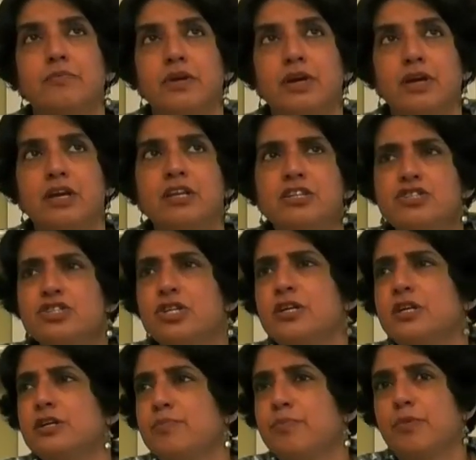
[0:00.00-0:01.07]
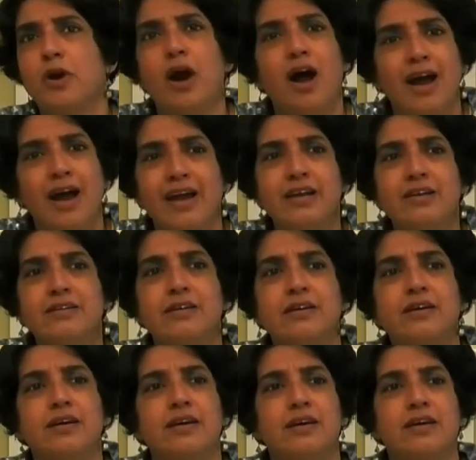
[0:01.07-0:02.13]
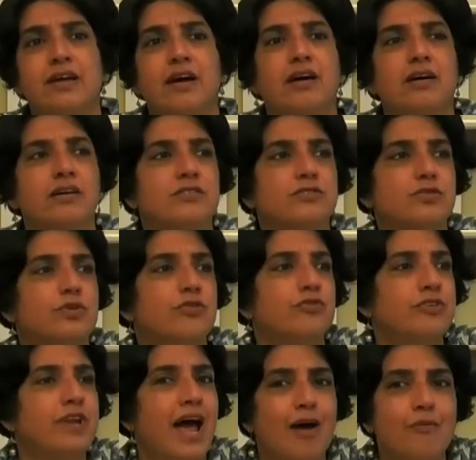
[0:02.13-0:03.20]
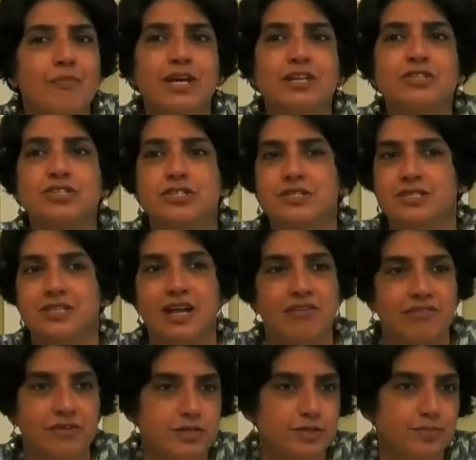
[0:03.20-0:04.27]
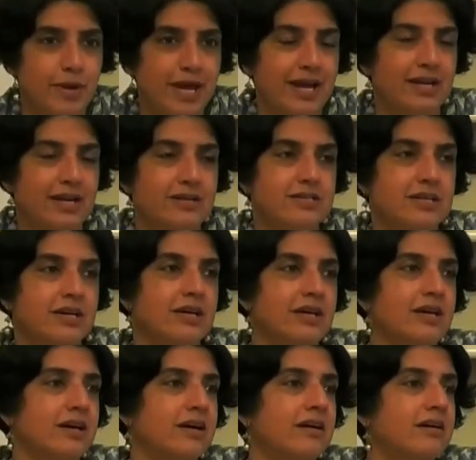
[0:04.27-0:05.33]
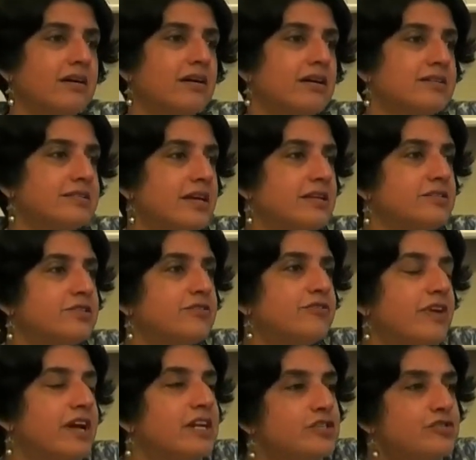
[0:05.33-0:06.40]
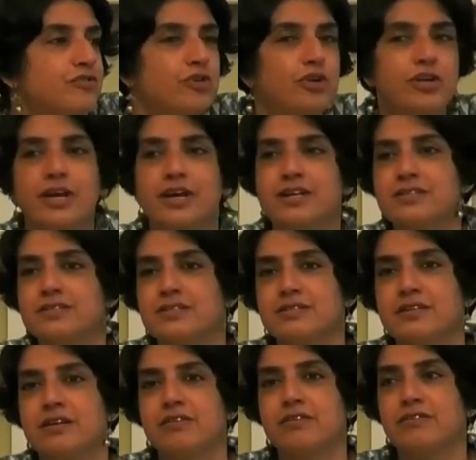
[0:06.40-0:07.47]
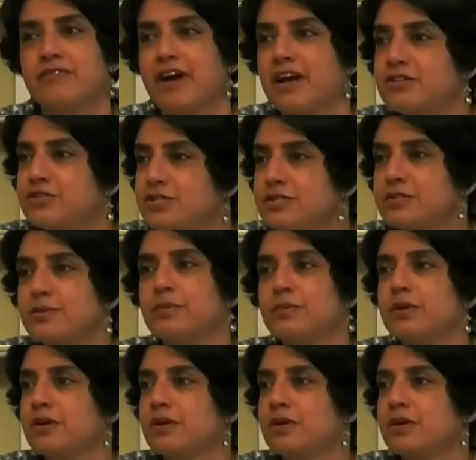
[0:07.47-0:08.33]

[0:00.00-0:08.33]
injured pride, sort of damaged self-respect, a sense of vengefulness, a revanchism,